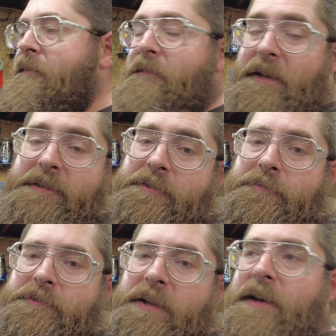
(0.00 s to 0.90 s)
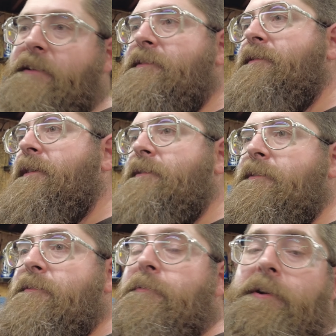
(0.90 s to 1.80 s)
They do say it's it
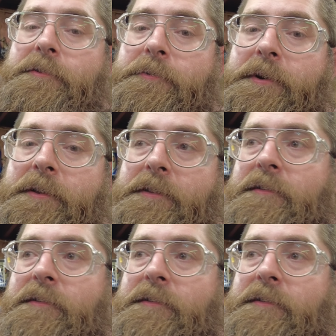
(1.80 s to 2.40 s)
doesn't work with